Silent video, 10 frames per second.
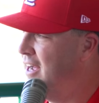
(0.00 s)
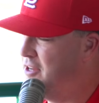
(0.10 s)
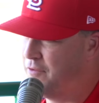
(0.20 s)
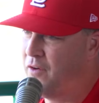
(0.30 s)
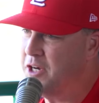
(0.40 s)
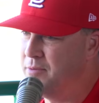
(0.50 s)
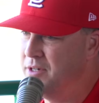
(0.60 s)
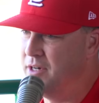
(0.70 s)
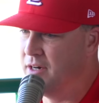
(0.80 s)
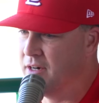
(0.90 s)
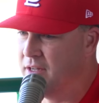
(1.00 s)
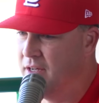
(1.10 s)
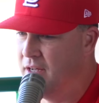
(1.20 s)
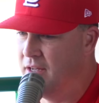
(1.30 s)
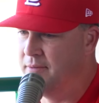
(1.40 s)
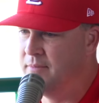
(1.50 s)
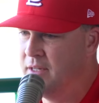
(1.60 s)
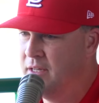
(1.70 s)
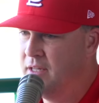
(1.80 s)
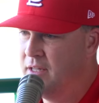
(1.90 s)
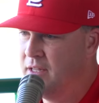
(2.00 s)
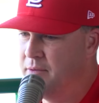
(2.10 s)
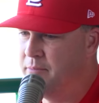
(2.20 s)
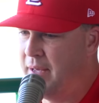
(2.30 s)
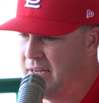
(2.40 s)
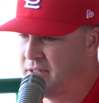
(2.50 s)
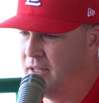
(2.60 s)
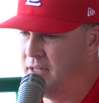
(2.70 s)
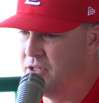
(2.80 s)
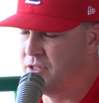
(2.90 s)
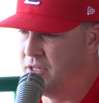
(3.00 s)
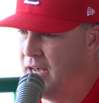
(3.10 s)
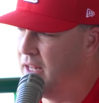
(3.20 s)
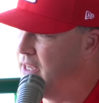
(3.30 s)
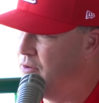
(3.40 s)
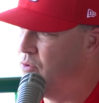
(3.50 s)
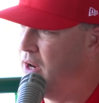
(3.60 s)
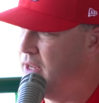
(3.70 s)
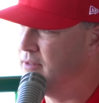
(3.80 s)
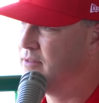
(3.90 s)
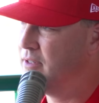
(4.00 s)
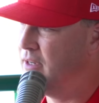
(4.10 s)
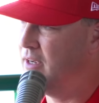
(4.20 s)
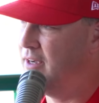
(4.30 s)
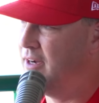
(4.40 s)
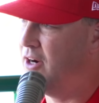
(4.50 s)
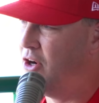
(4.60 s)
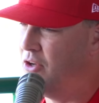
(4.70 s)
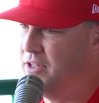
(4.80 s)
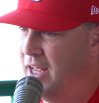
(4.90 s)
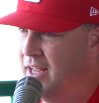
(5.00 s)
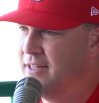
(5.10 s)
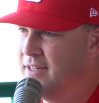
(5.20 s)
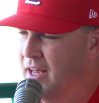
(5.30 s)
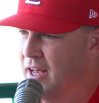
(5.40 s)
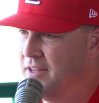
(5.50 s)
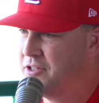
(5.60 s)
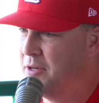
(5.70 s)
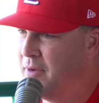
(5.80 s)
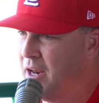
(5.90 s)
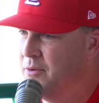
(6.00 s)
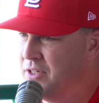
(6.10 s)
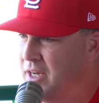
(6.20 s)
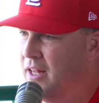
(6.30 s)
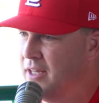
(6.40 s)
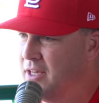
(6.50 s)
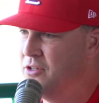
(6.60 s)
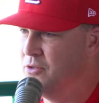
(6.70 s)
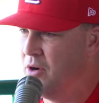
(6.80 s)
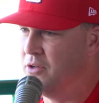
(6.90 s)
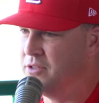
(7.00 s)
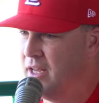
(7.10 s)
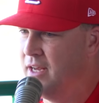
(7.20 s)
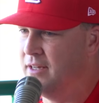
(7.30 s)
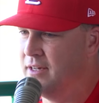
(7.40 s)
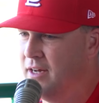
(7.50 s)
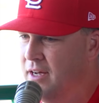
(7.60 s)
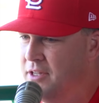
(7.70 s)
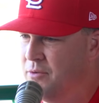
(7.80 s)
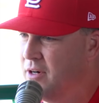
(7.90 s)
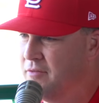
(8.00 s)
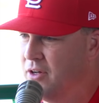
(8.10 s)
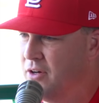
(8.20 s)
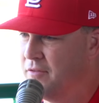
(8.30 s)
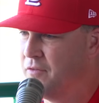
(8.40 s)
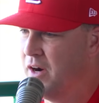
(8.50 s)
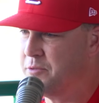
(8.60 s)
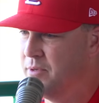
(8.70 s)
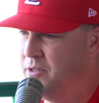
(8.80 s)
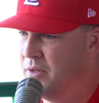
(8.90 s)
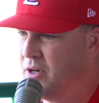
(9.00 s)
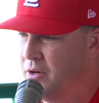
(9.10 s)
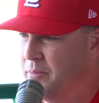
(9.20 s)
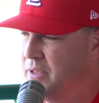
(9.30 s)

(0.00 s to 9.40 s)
Your freshman year, basically just yelling and running all day. Somebody was yelling at you all day. You weren't even called a freshman. You were called a